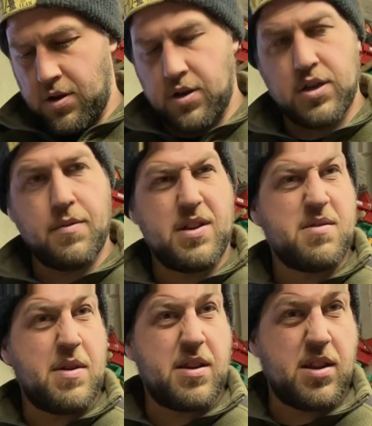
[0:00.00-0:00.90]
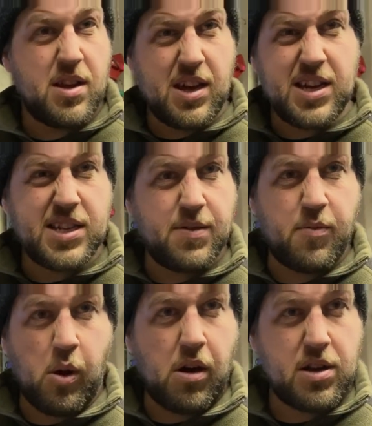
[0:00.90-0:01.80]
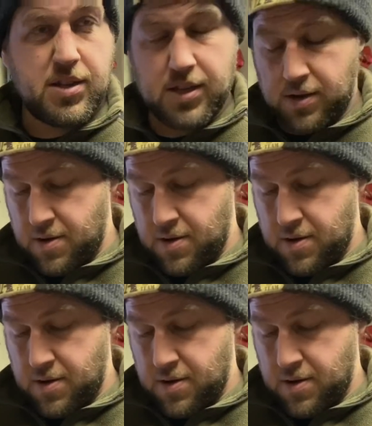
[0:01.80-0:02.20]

Something's made easy with pliers.